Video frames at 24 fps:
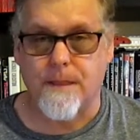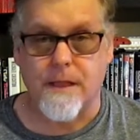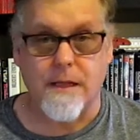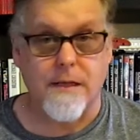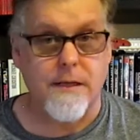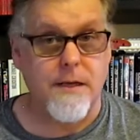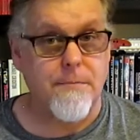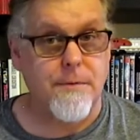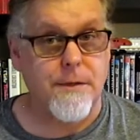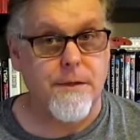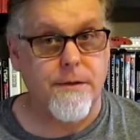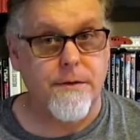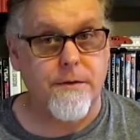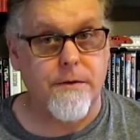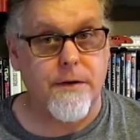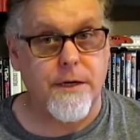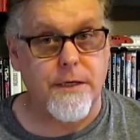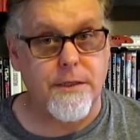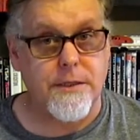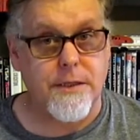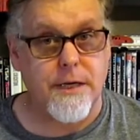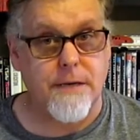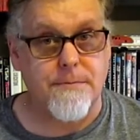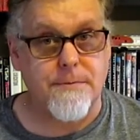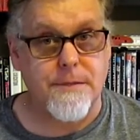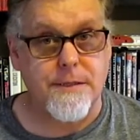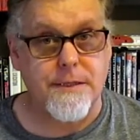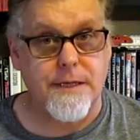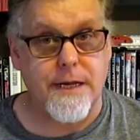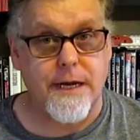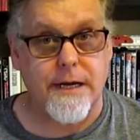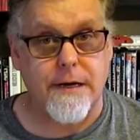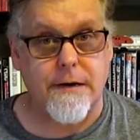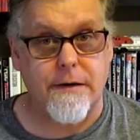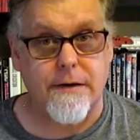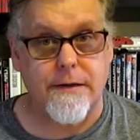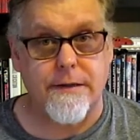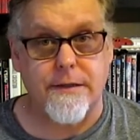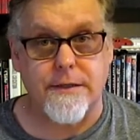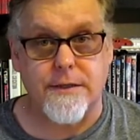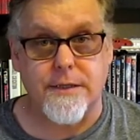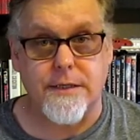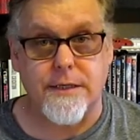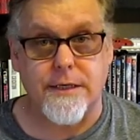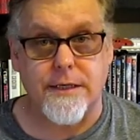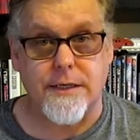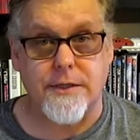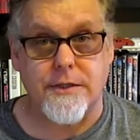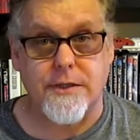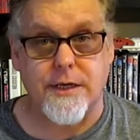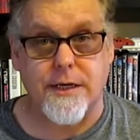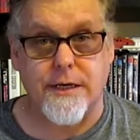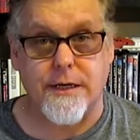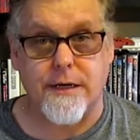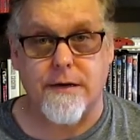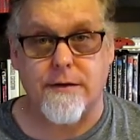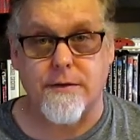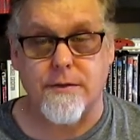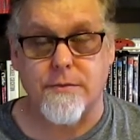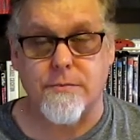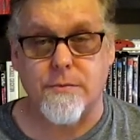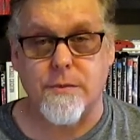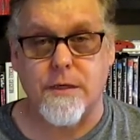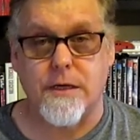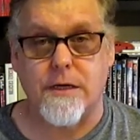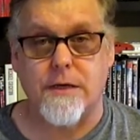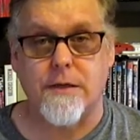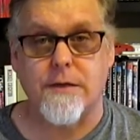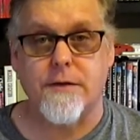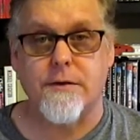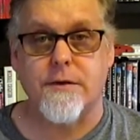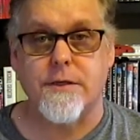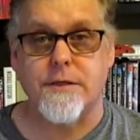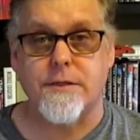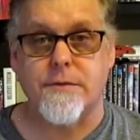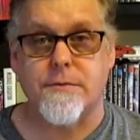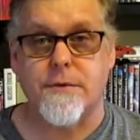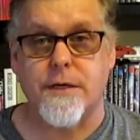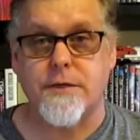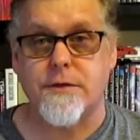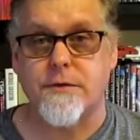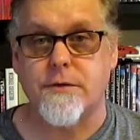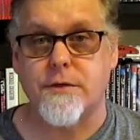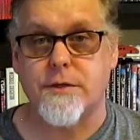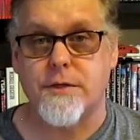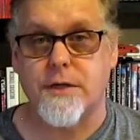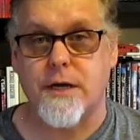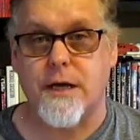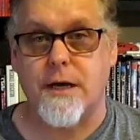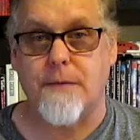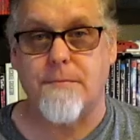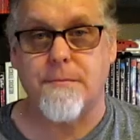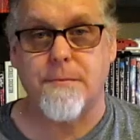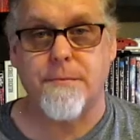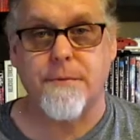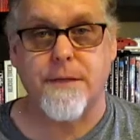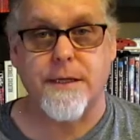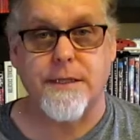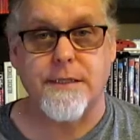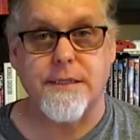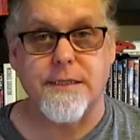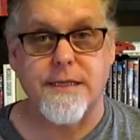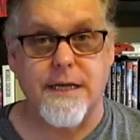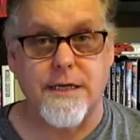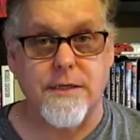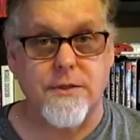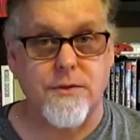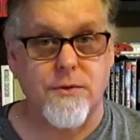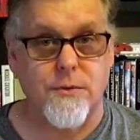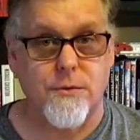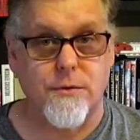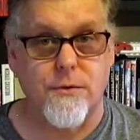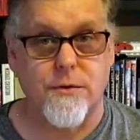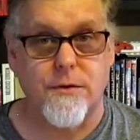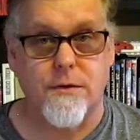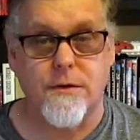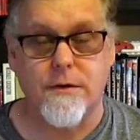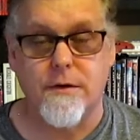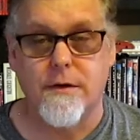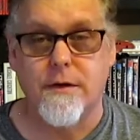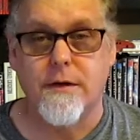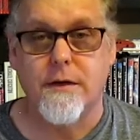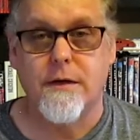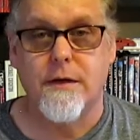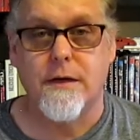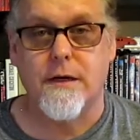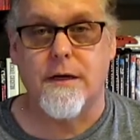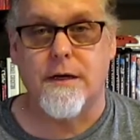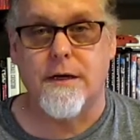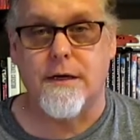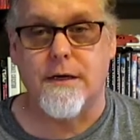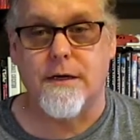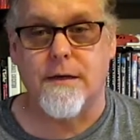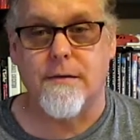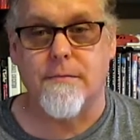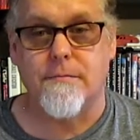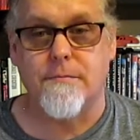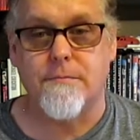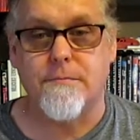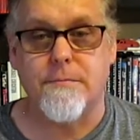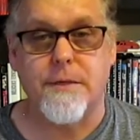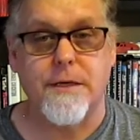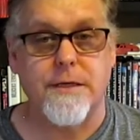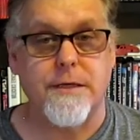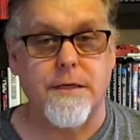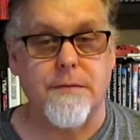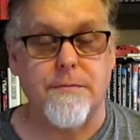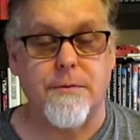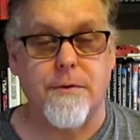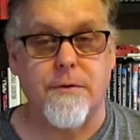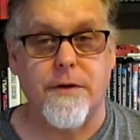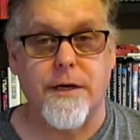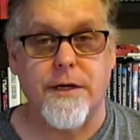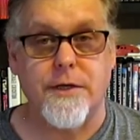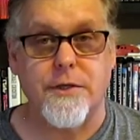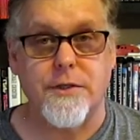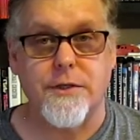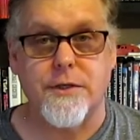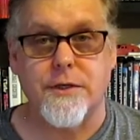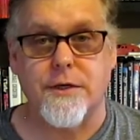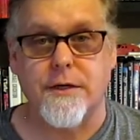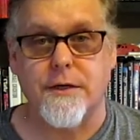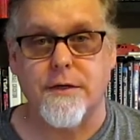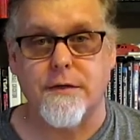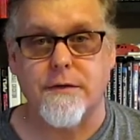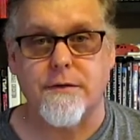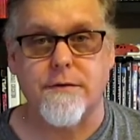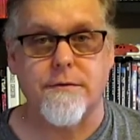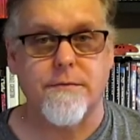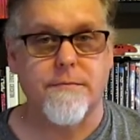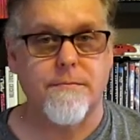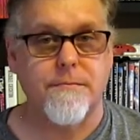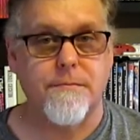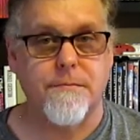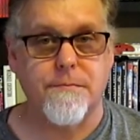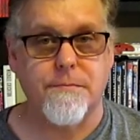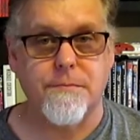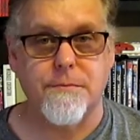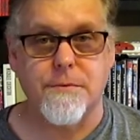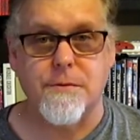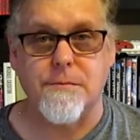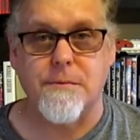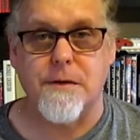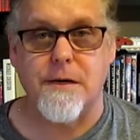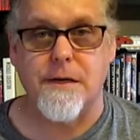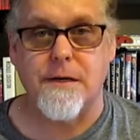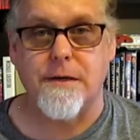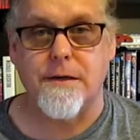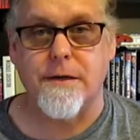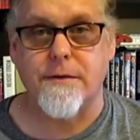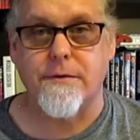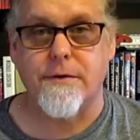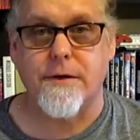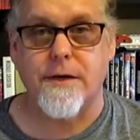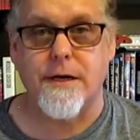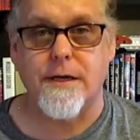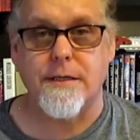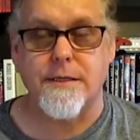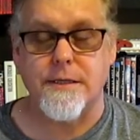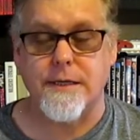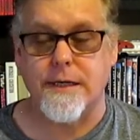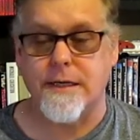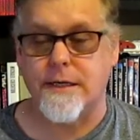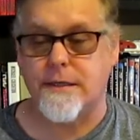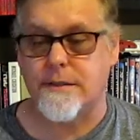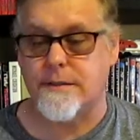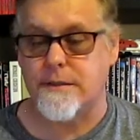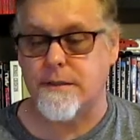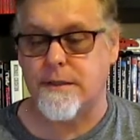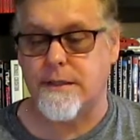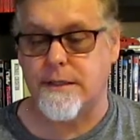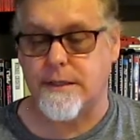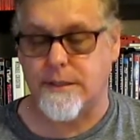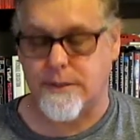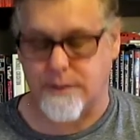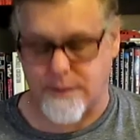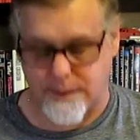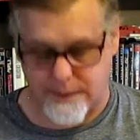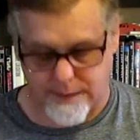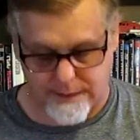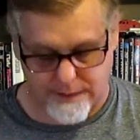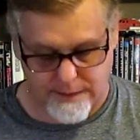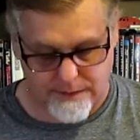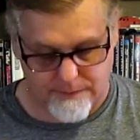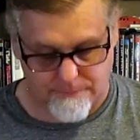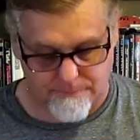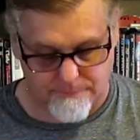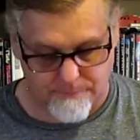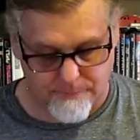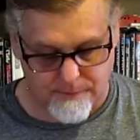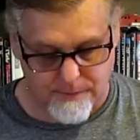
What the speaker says: couple other great shops in that area that you need to check out as well. There is a retro shop that's next door. Picked up a great shirt. Some other odds and ends, you need to check it out.